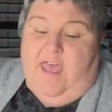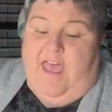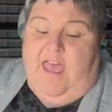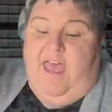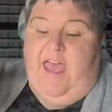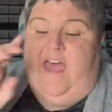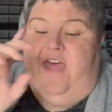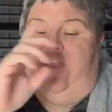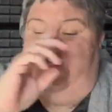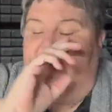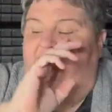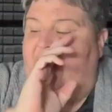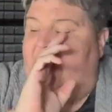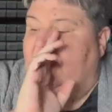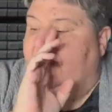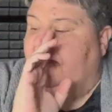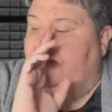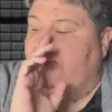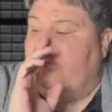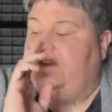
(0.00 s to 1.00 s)
And
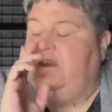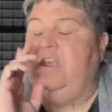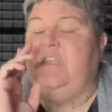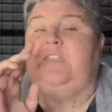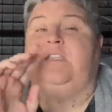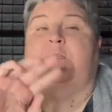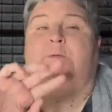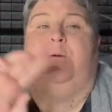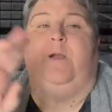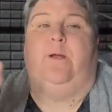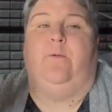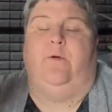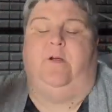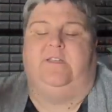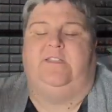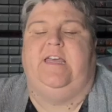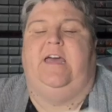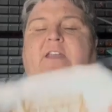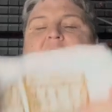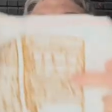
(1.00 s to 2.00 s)
then this is what I
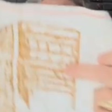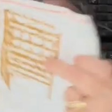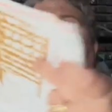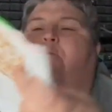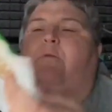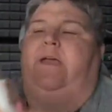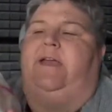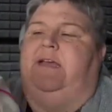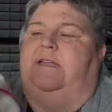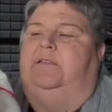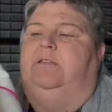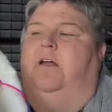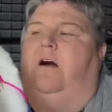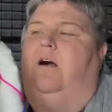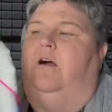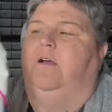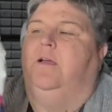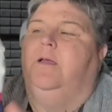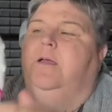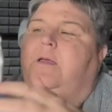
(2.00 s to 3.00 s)
worked on all weekend
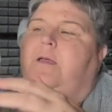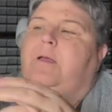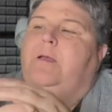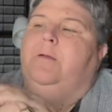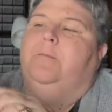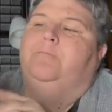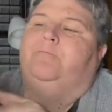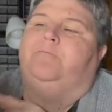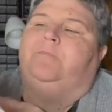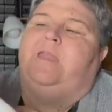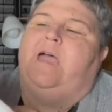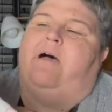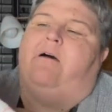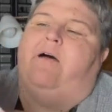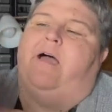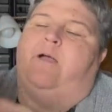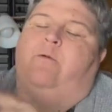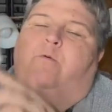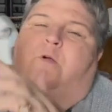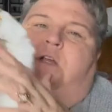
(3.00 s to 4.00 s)
long. Now
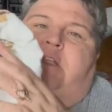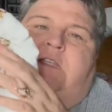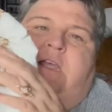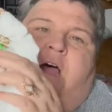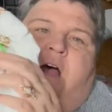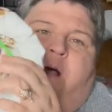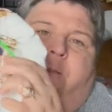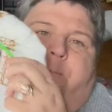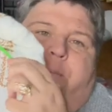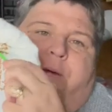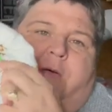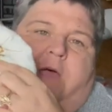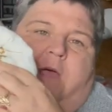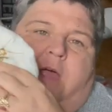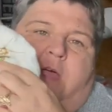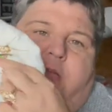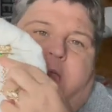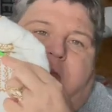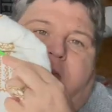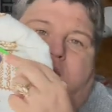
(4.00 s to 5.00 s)
I worked up
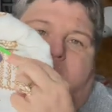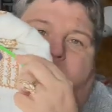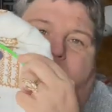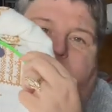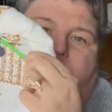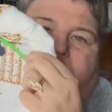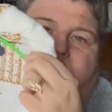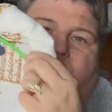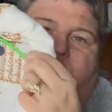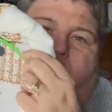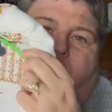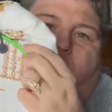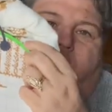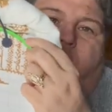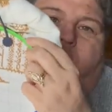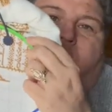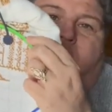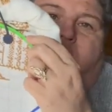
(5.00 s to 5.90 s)
here too.